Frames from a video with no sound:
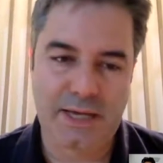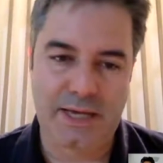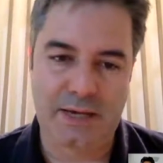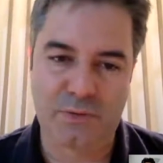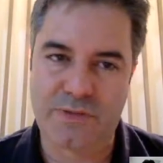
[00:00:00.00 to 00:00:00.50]

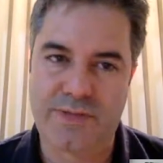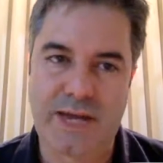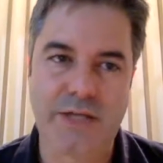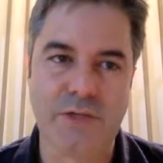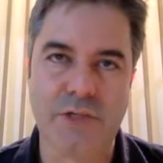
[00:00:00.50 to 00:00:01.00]
and with
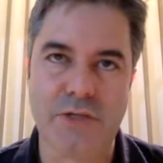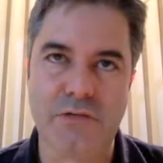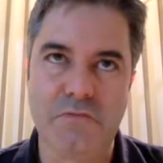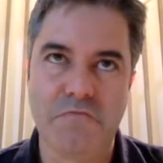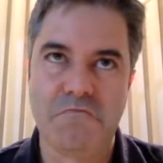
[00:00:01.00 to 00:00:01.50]
that you
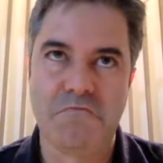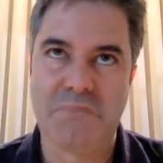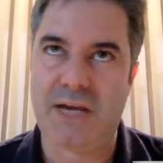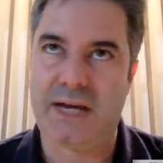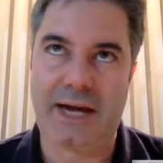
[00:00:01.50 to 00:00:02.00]
do
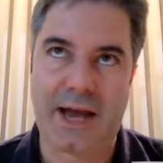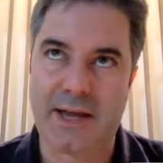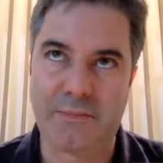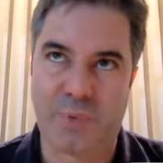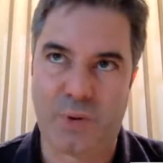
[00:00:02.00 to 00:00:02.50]

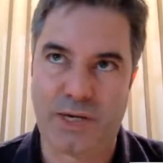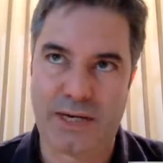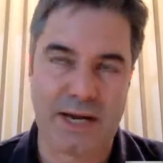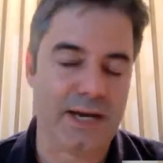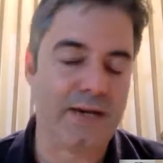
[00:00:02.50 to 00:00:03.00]

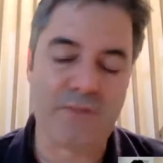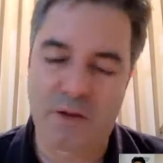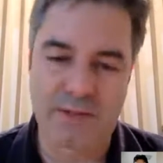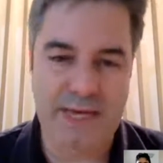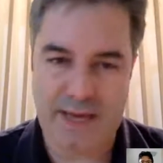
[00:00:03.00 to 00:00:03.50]
99.9% of
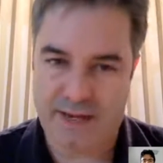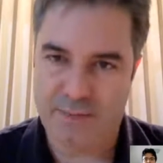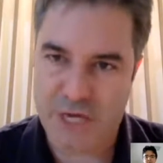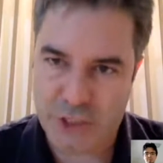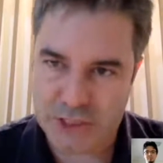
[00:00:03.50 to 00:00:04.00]
all the
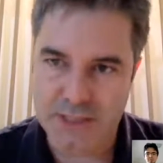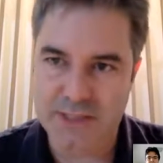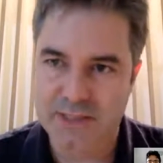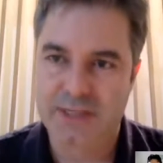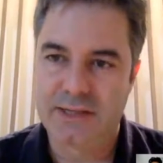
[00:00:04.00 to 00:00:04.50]

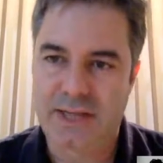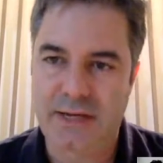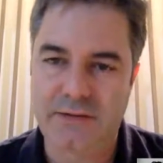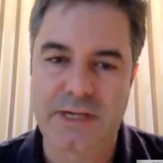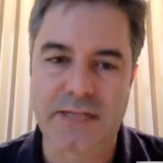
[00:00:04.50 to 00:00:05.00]
animations
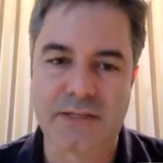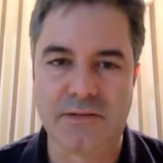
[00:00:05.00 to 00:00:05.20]
that you need.